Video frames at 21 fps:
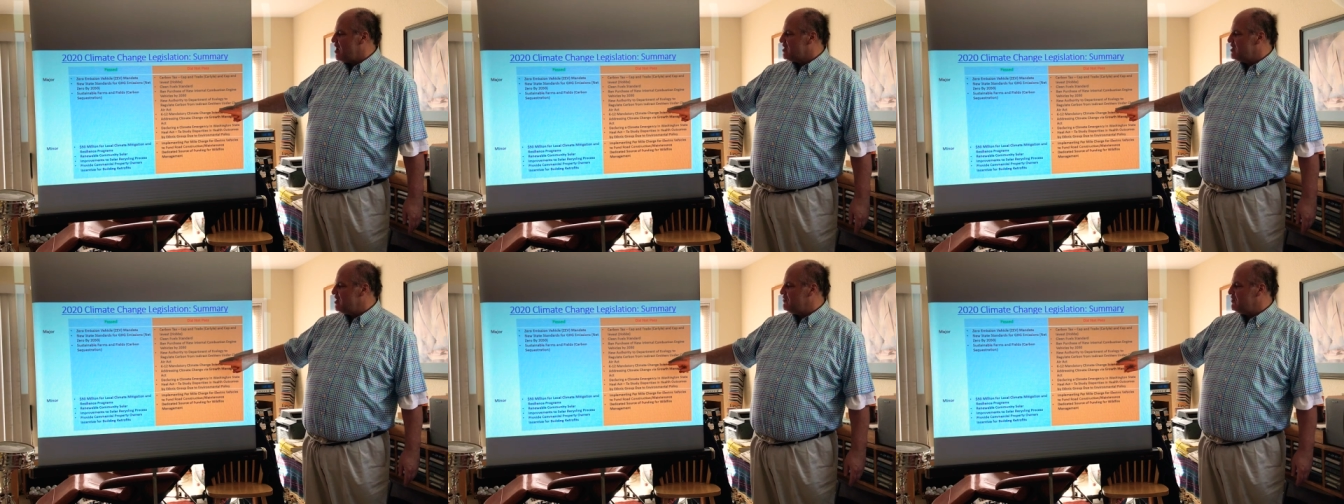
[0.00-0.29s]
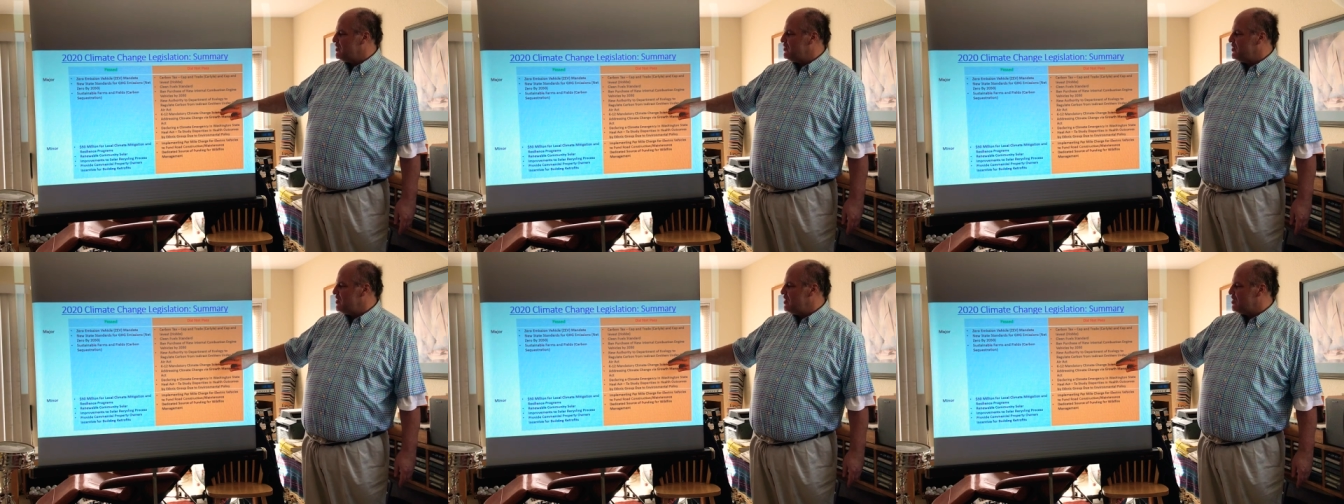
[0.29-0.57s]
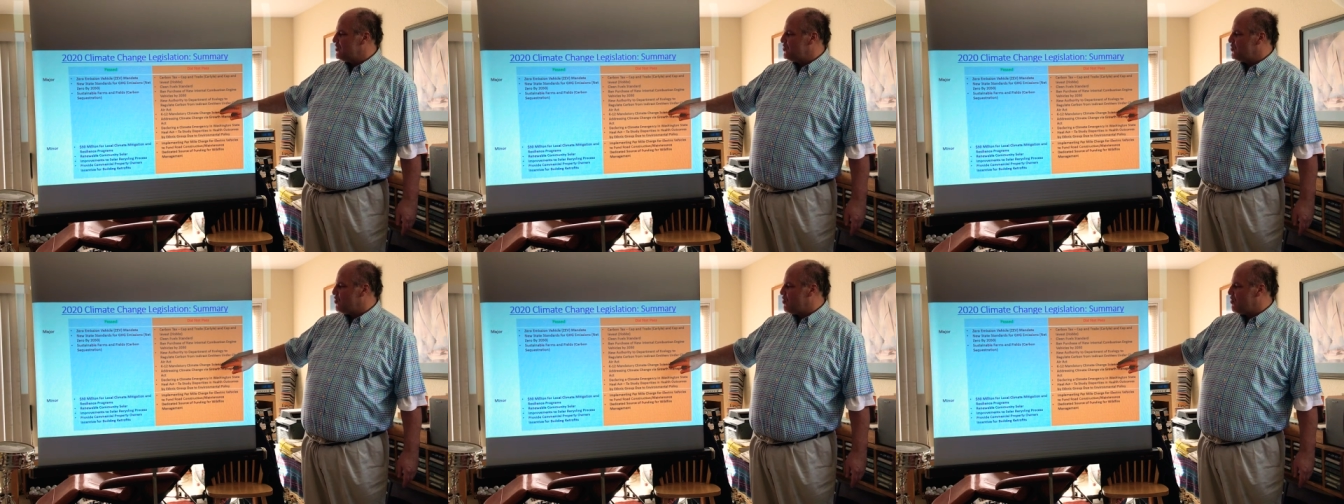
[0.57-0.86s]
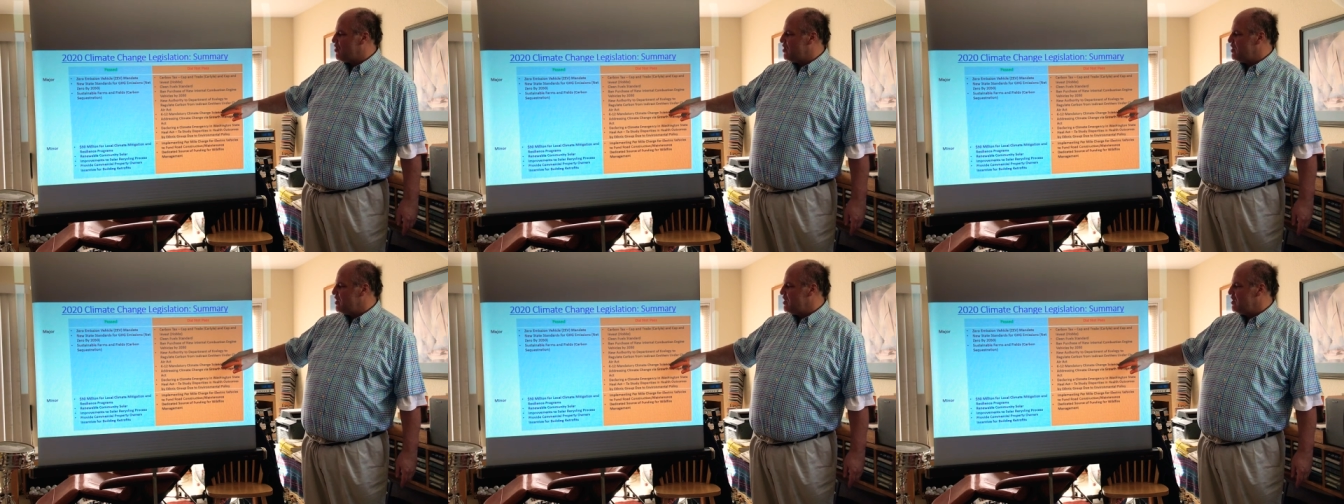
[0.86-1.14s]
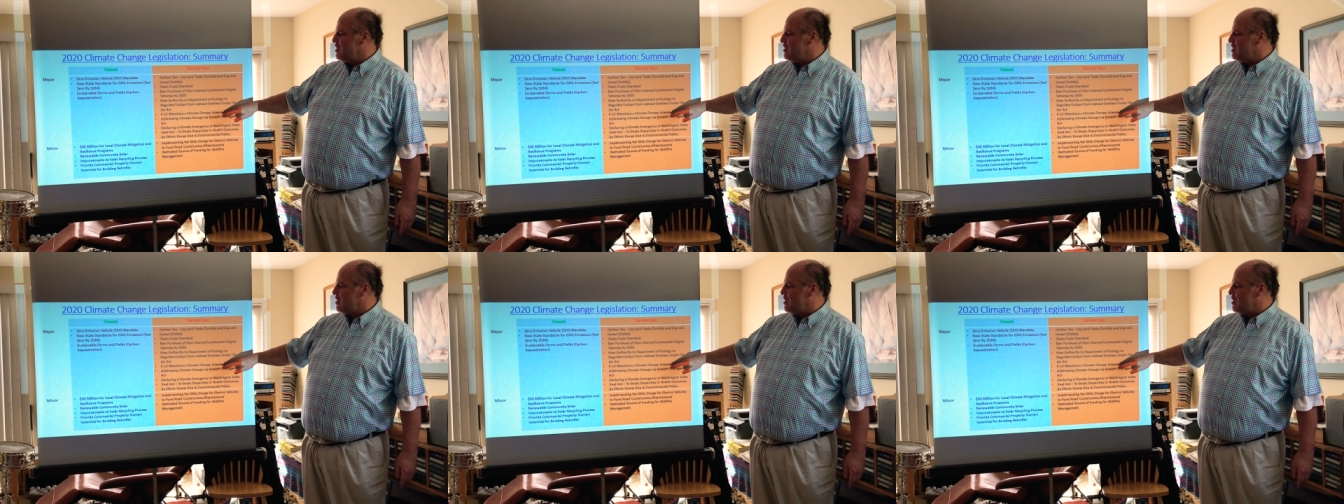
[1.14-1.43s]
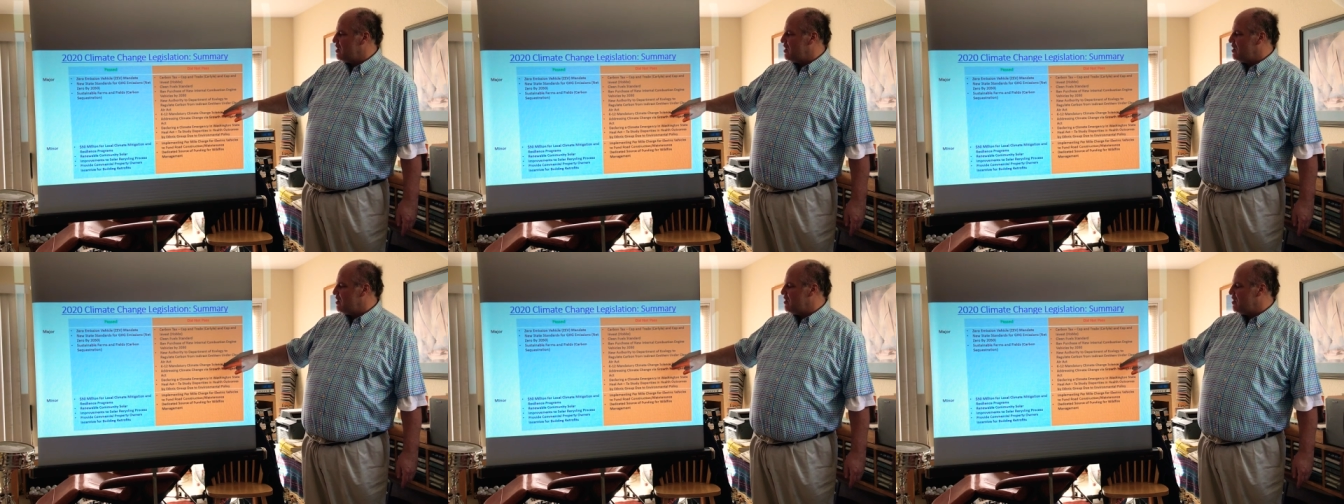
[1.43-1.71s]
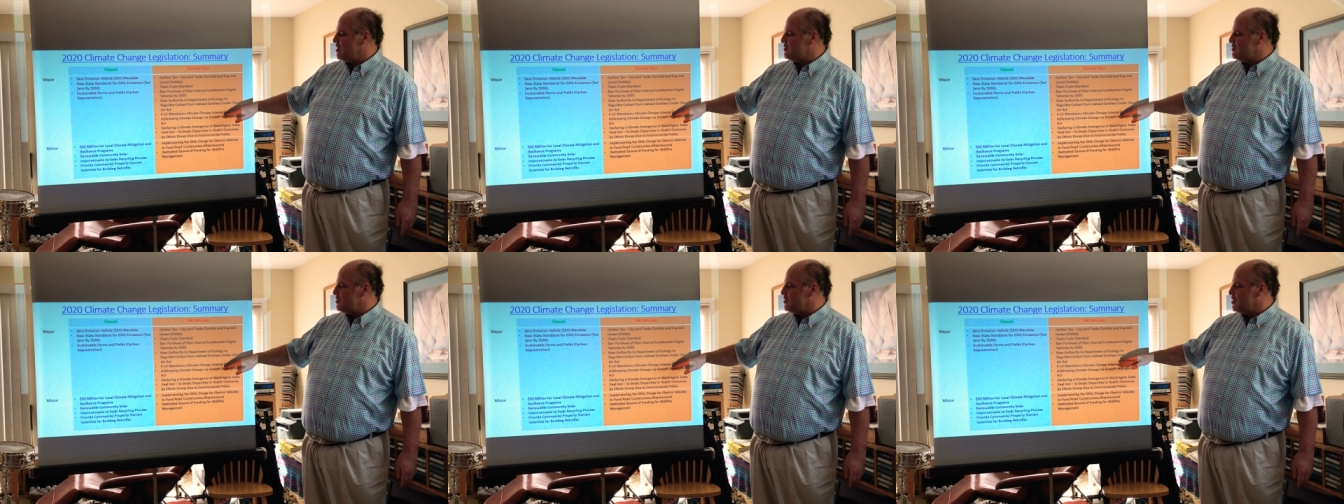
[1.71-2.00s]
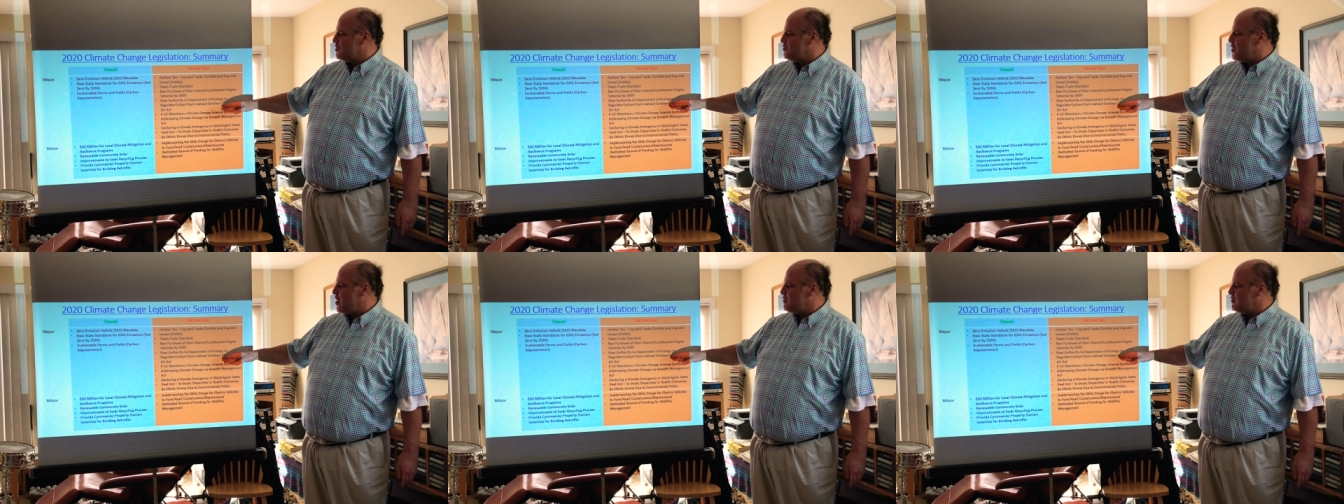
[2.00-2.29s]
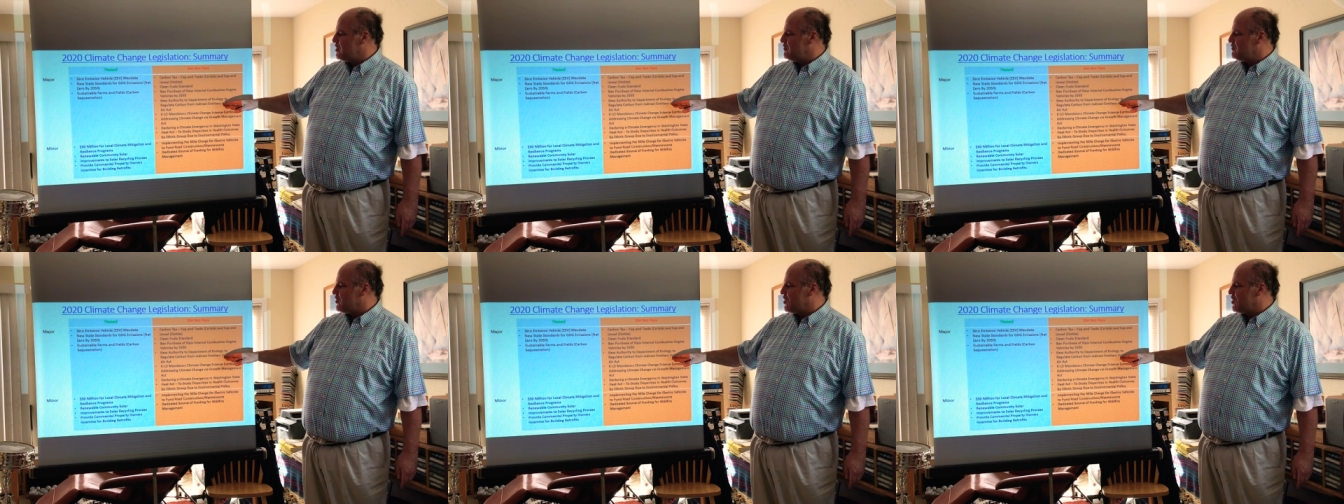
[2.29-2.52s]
Giving the authority to the Department